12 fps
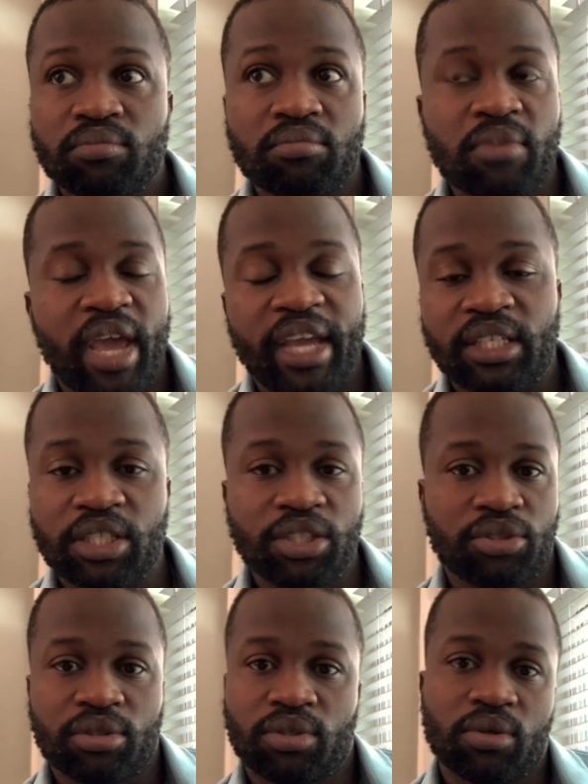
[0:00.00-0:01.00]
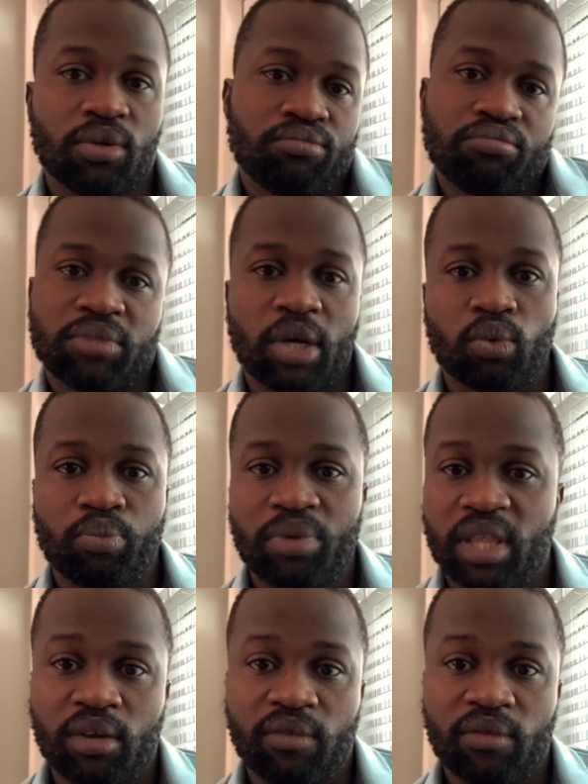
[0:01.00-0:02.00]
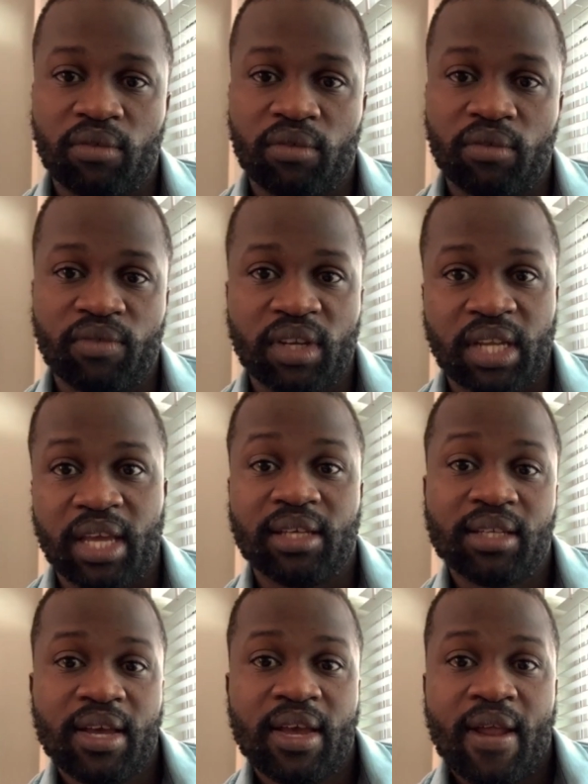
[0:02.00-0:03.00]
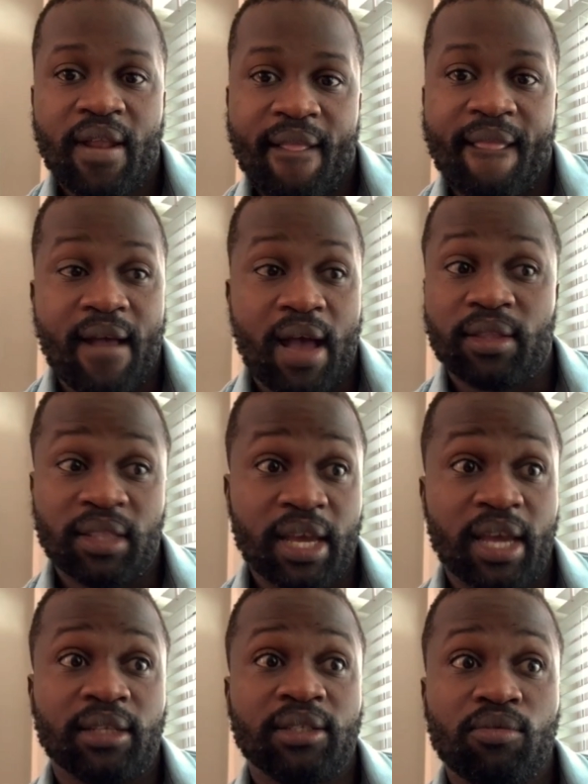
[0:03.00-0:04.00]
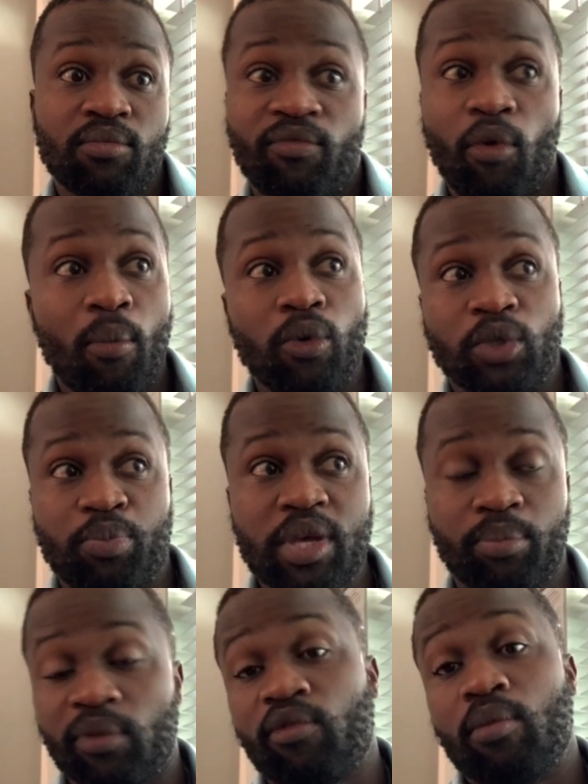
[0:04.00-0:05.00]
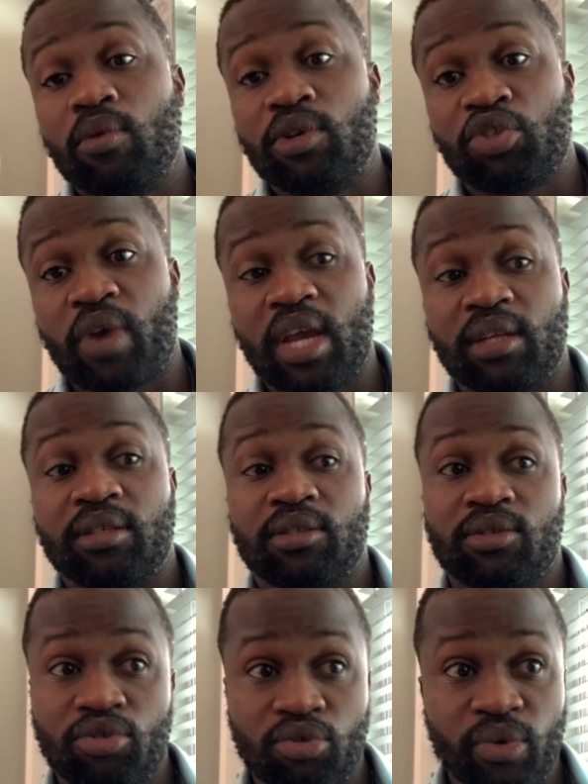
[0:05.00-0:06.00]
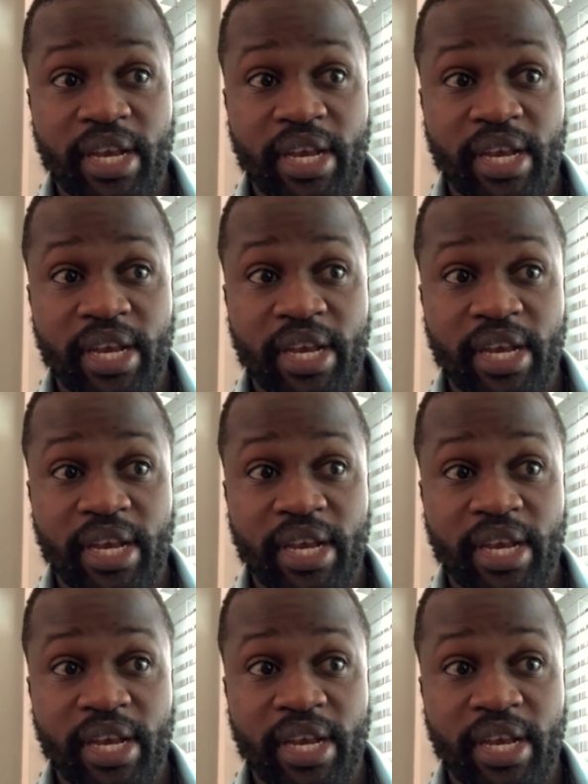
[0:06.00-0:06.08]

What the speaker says: 8ish or so, that would be the end of the day. And then for most people, for most trainers, you leave